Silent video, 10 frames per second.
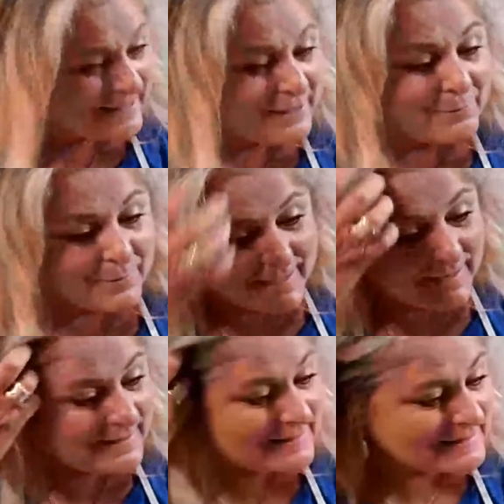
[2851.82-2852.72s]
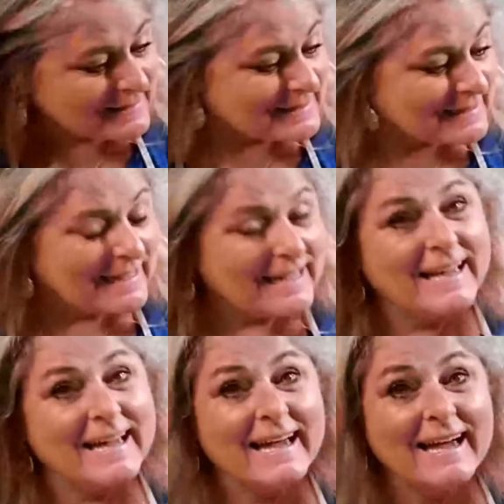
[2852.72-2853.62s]
Because
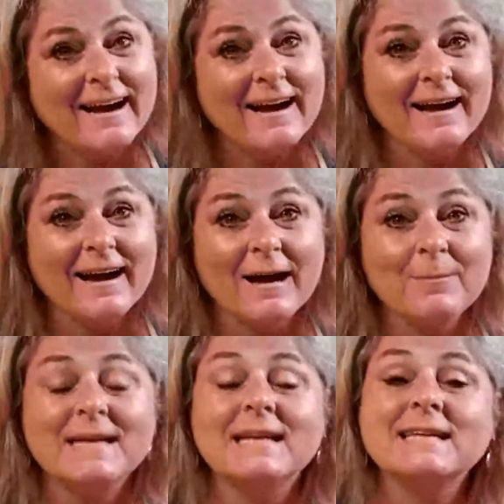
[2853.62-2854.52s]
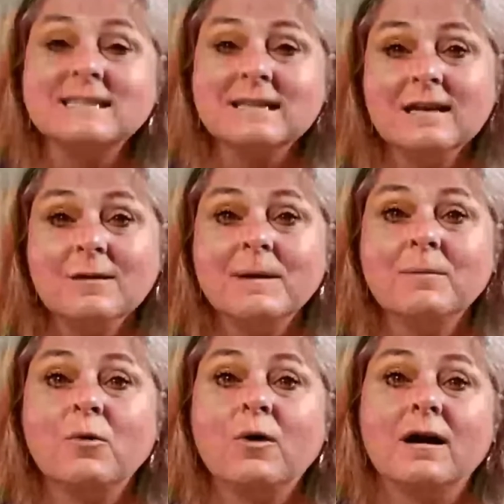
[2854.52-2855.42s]
I mean, it is a little bit
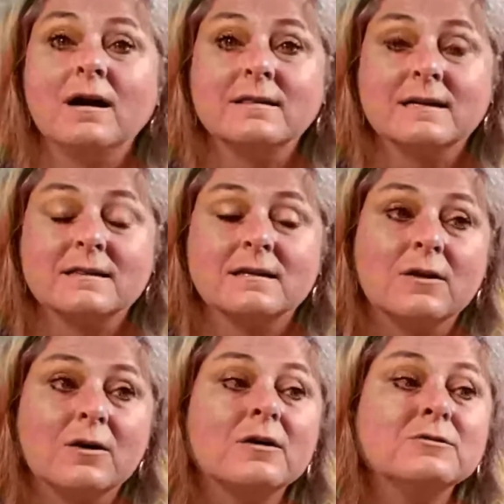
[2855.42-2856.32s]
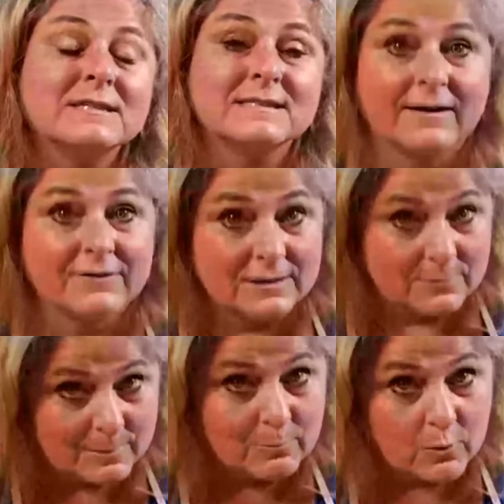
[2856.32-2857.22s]
more. The logo does have a little
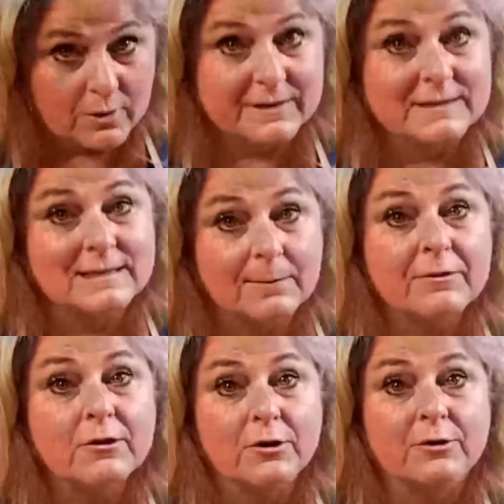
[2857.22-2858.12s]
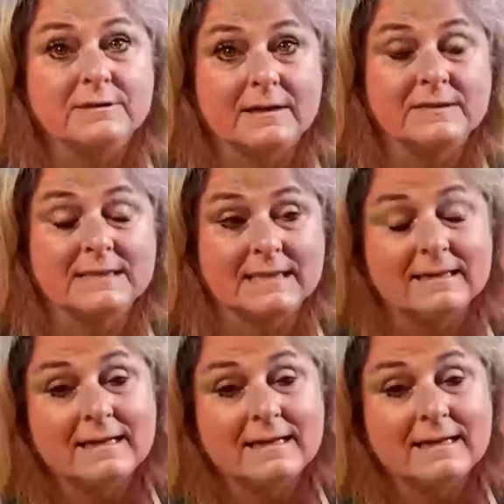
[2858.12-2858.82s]
bit more than some of the logos I've seen.